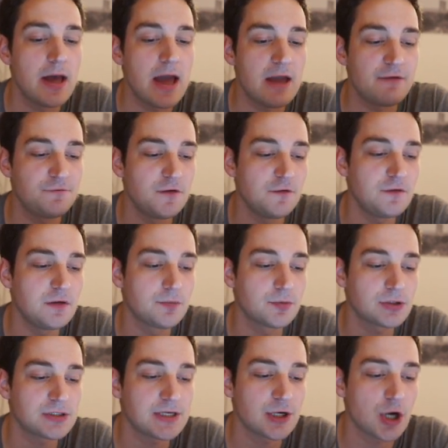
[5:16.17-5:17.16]
a
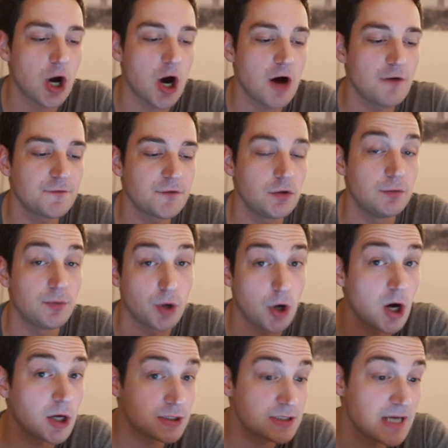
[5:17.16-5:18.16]
50% off coupon
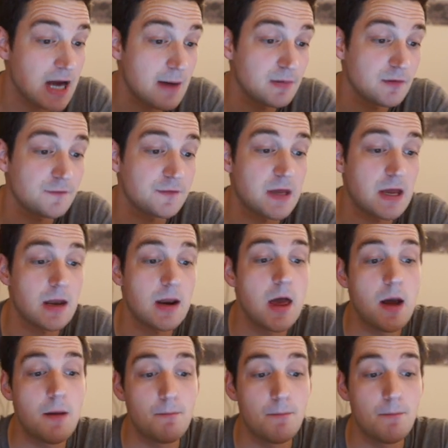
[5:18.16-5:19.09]
on top of that